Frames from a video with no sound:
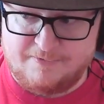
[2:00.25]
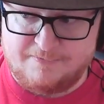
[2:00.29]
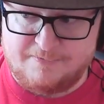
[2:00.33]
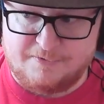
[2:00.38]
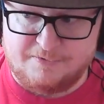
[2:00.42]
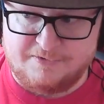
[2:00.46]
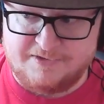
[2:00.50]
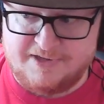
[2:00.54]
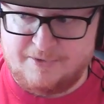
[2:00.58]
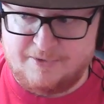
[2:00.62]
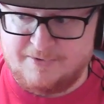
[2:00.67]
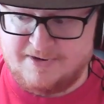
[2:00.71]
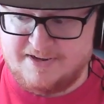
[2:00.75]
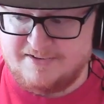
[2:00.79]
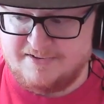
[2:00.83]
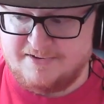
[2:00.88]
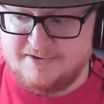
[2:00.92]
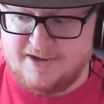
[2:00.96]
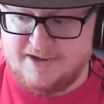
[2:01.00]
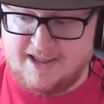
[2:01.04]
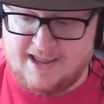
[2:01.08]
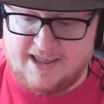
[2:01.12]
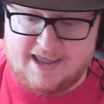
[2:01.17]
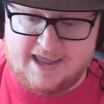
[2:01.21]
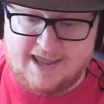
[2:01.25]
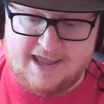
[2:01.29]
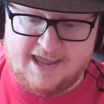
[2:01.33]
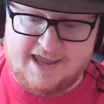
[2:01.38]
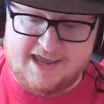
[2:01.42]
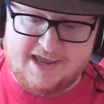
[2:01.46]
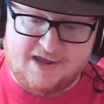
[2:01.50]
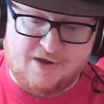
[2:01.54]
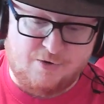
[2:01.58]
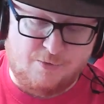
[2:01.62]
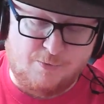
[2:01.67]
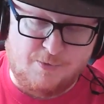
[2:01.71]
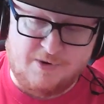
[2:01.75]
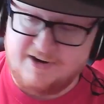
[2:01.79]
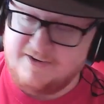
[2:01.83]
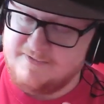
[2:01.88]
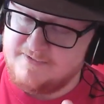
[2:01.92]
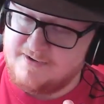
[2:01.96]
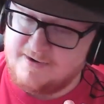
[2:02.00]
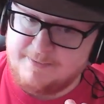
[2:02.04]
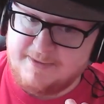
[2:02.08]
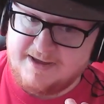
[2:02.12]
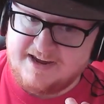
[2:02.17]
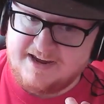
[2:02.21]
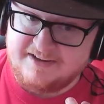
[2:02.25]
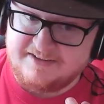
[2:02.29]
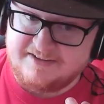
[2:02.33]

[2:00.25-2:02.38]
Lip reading: they were folding was, A, you're one of our